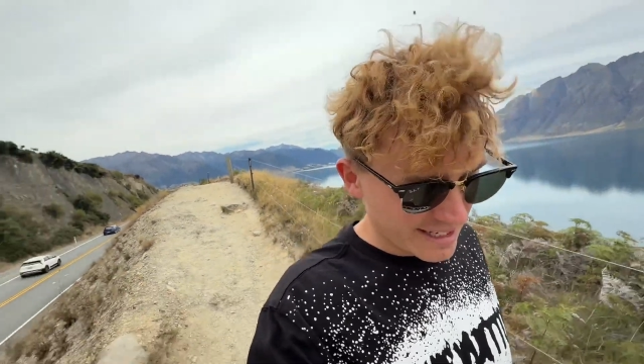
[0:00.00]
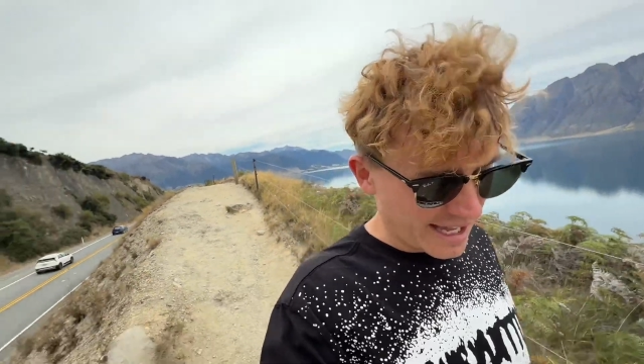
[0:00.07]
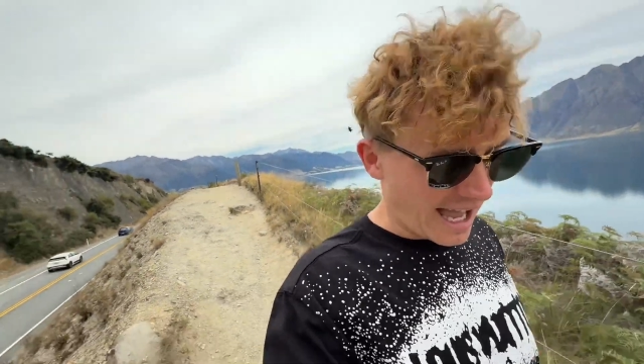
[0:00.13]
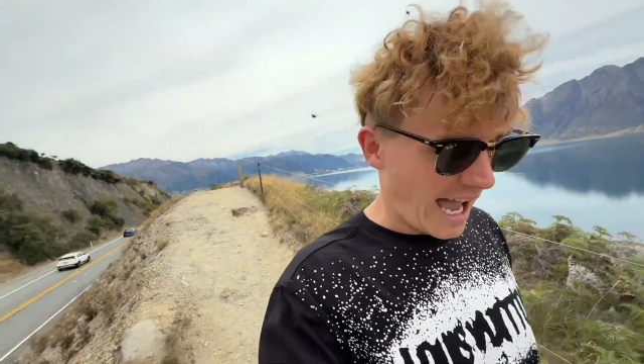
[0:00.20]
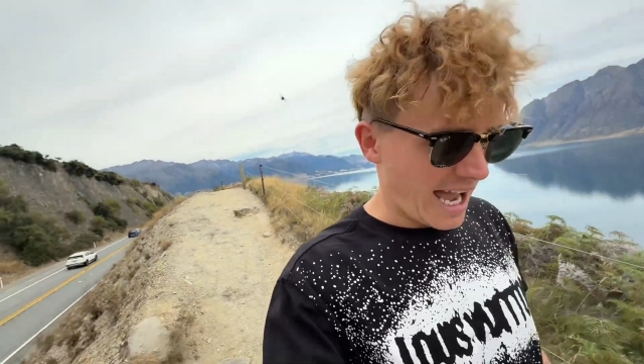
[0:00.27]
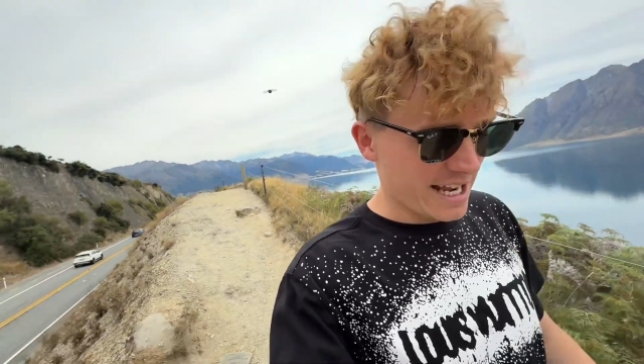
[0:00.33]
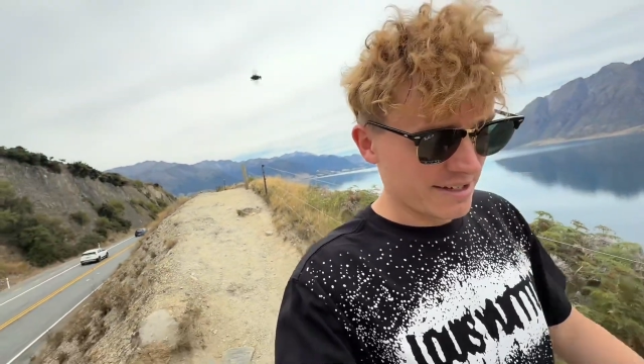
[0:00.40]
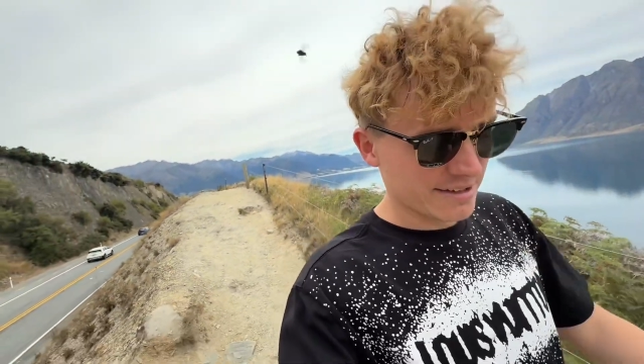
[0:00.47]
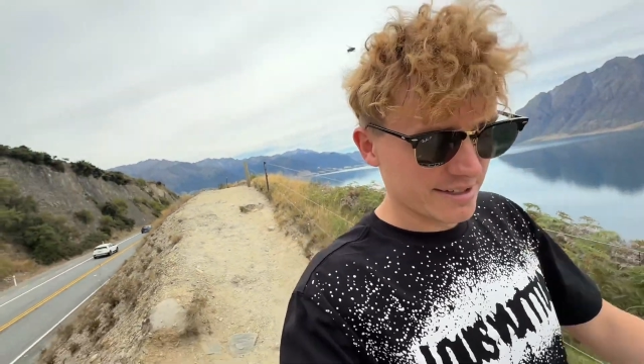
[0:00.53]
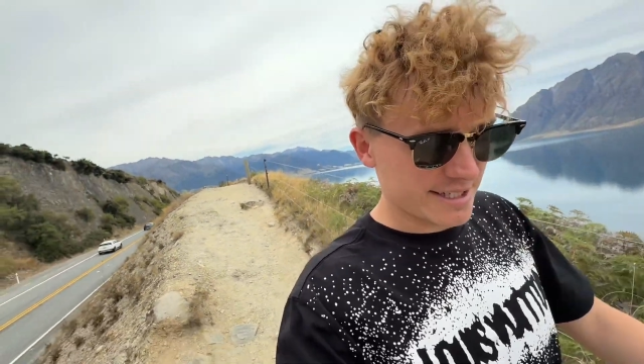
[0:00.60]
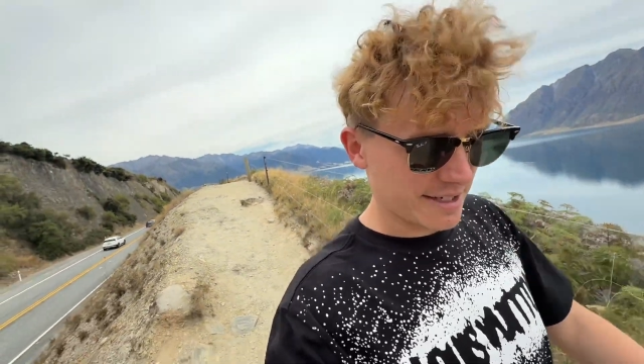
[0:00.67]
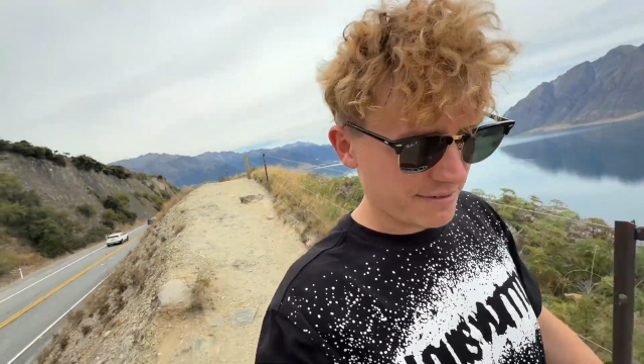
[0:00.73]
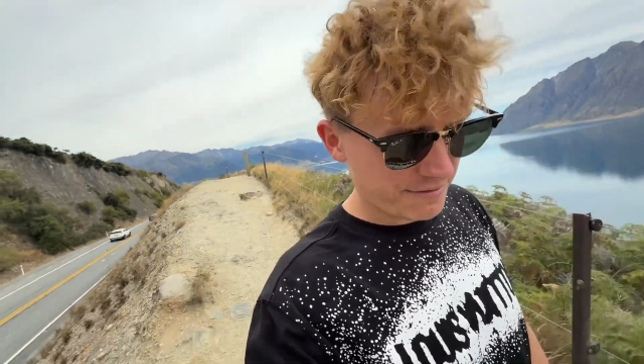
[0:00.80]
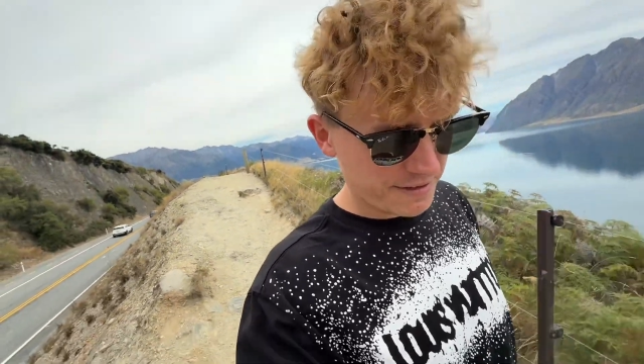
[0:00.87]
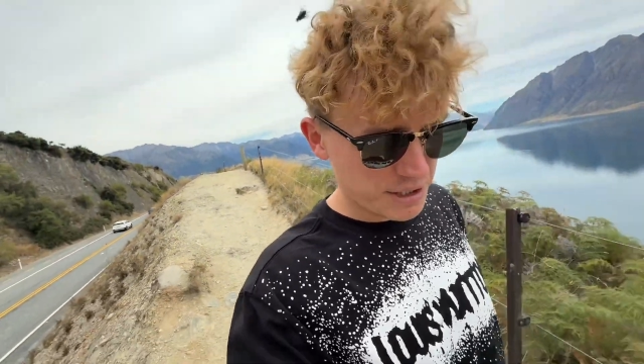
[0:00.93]
and
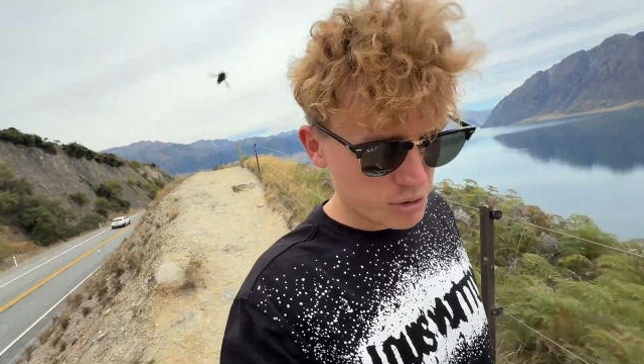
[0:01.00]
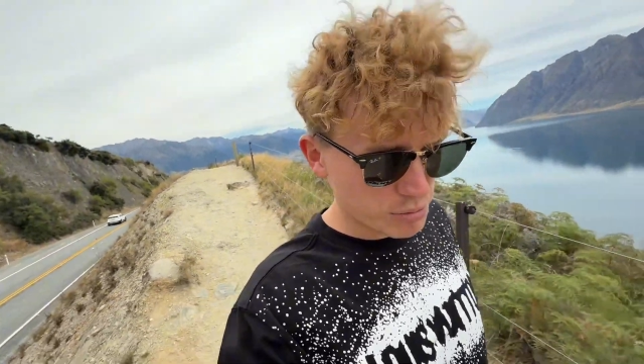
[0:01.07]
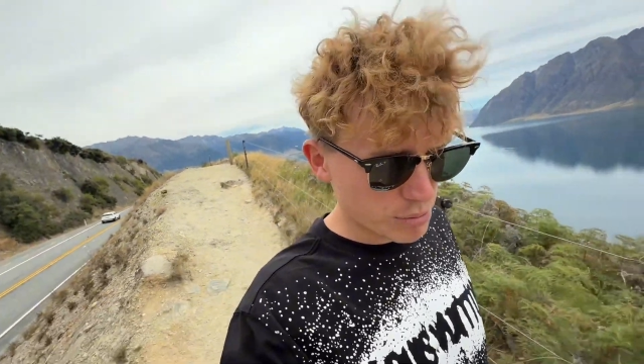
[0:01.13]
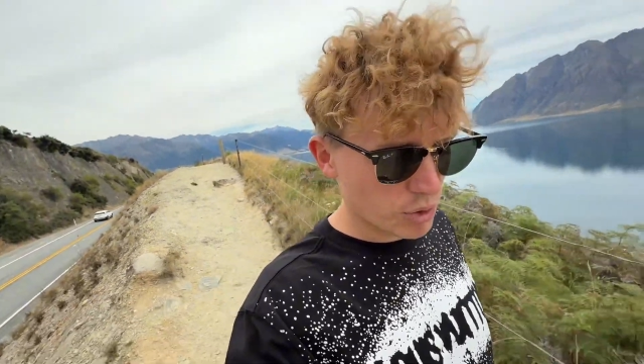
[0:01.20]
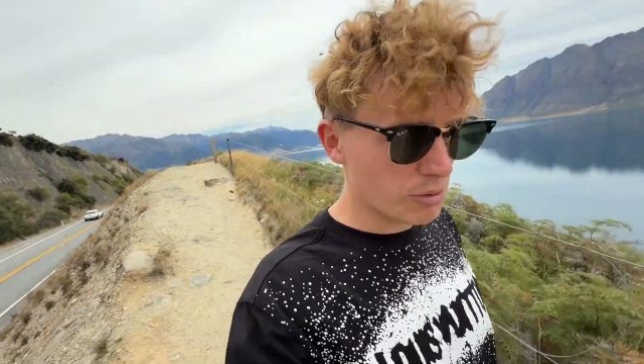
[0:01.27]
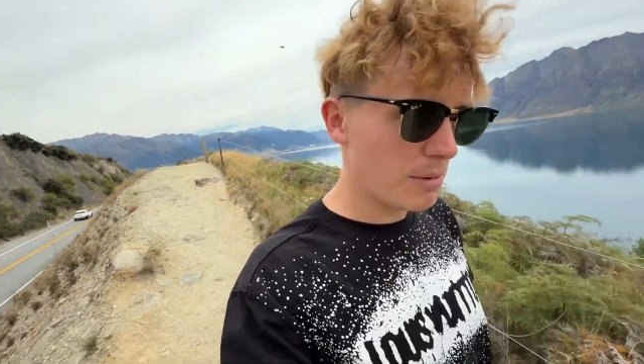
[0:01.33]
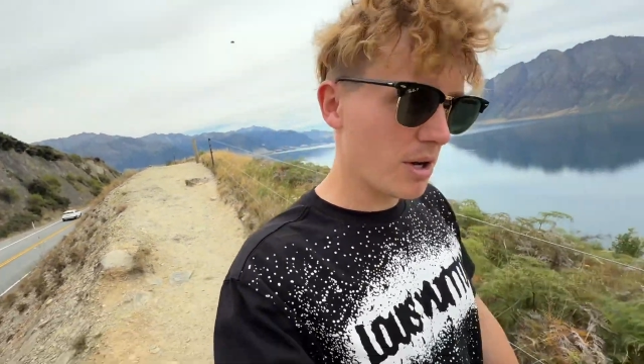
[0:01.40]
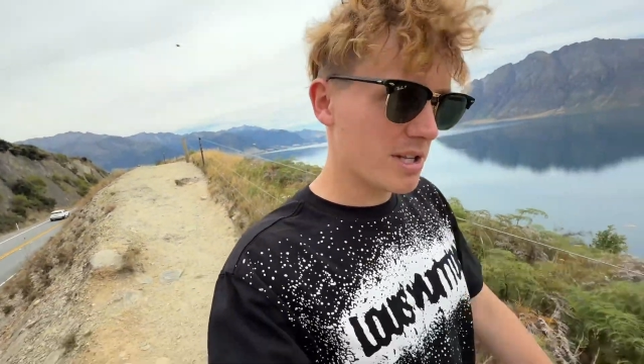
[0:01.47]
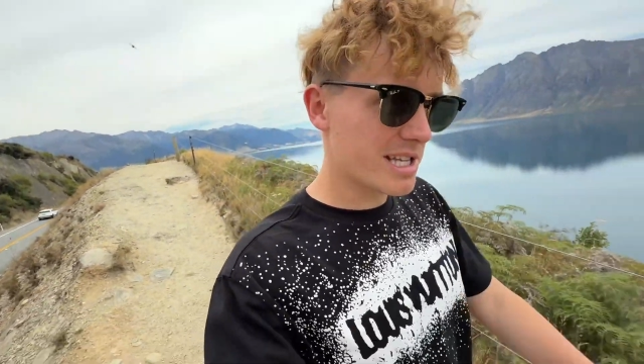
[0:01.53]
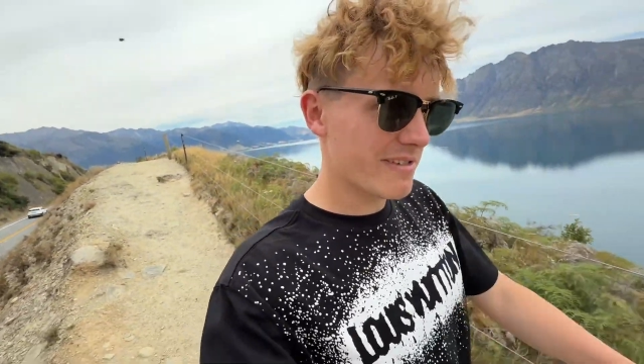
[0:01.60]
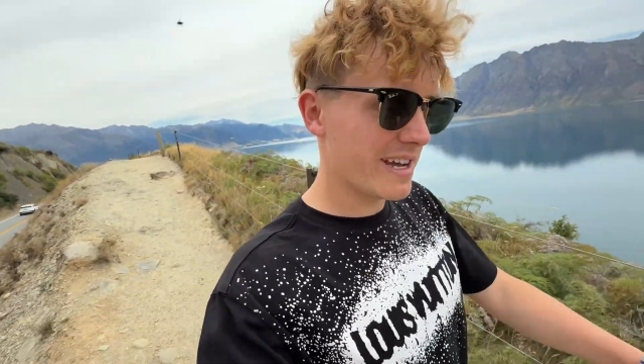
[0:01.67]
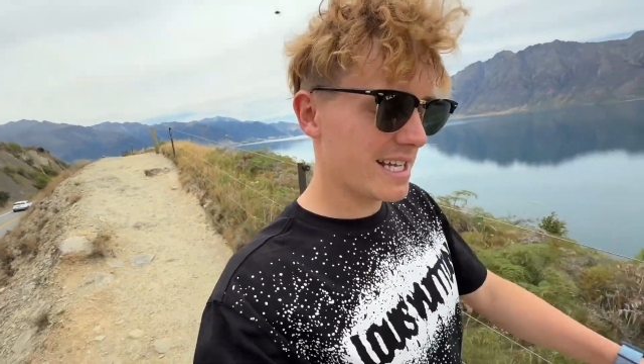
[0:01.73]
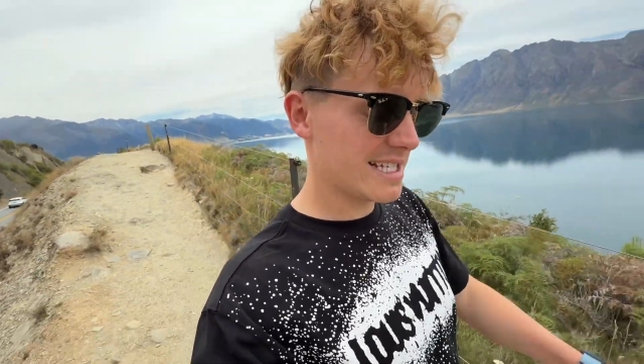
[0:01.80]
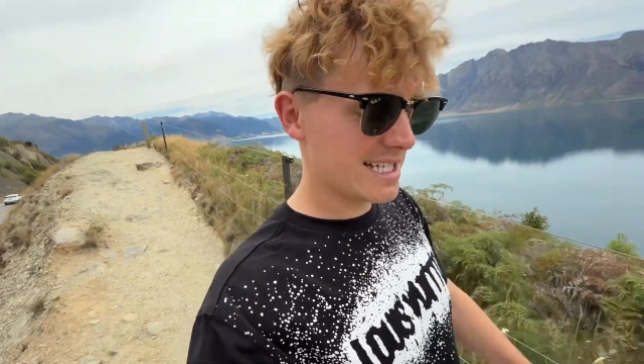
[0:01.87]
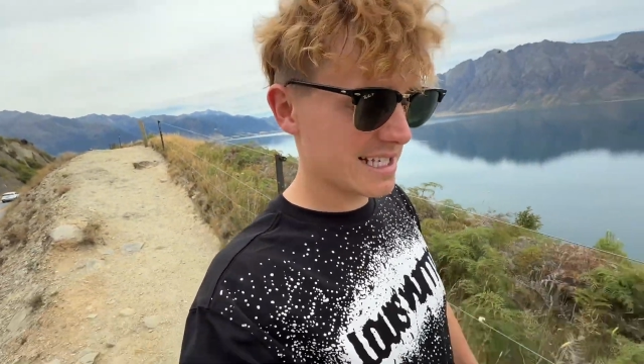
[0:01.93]
feel more
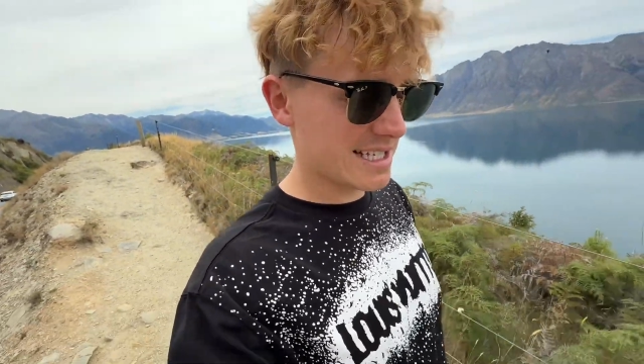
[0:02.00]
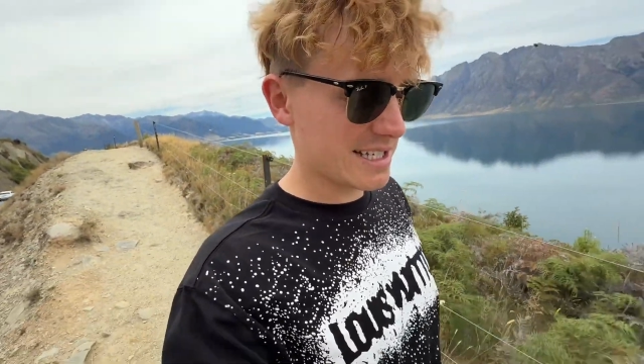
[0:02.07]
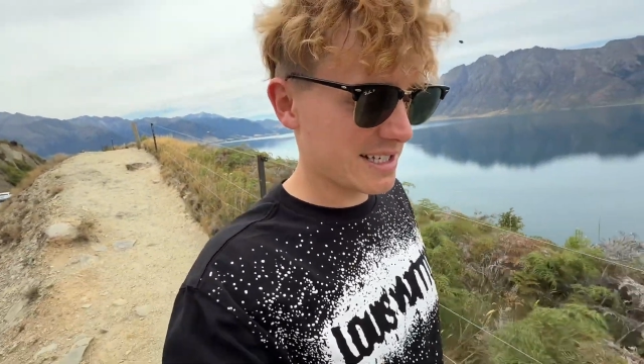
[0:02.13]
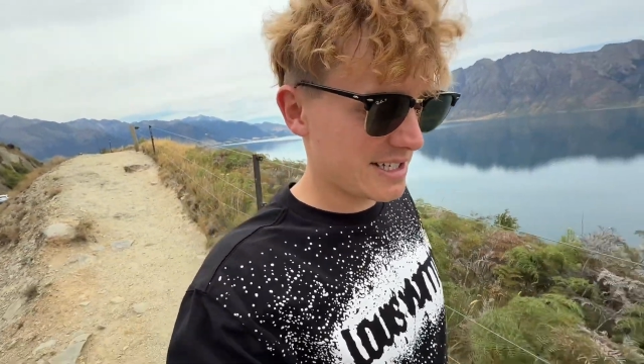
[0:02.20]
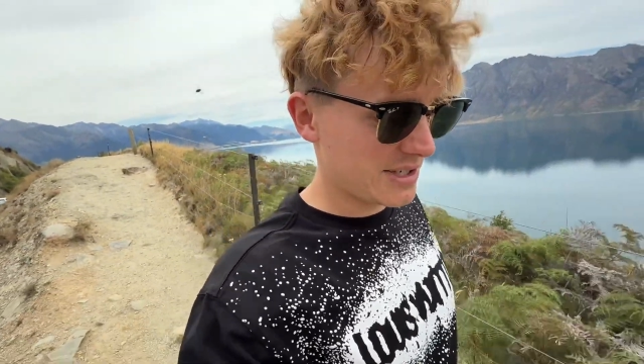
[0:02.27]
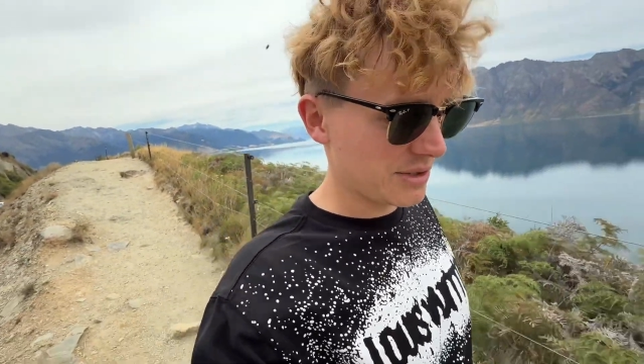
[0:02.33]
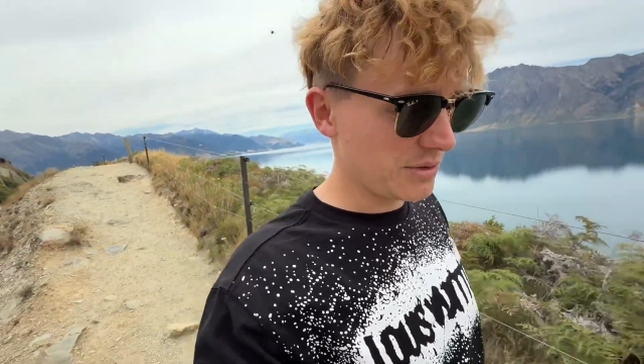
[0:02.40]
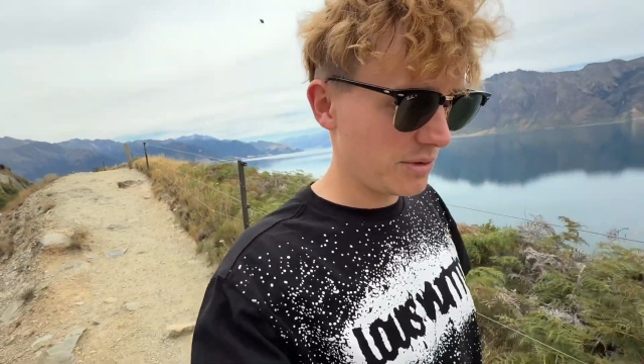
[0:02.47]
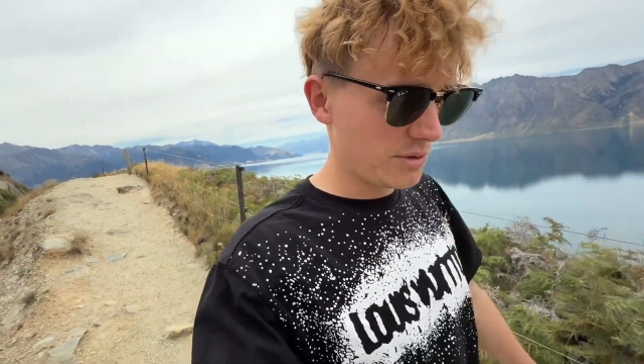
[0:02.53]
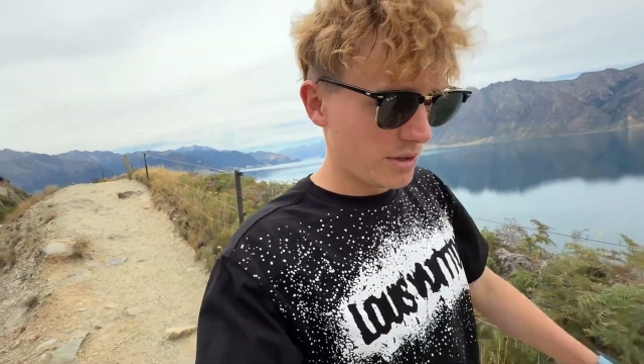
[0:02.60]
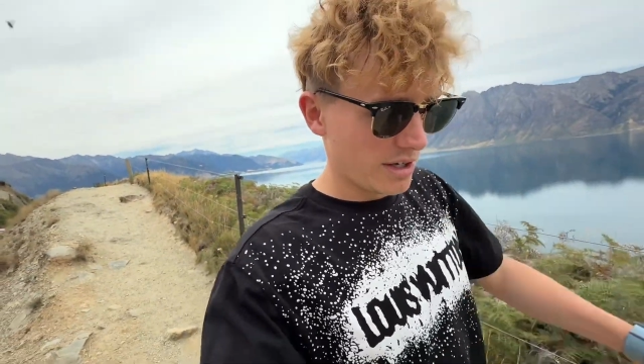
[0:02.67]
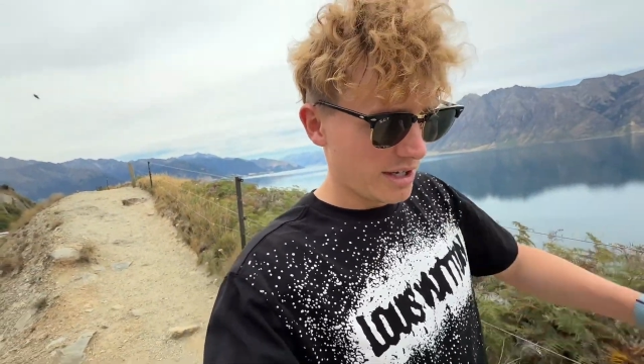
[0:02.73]
motivated to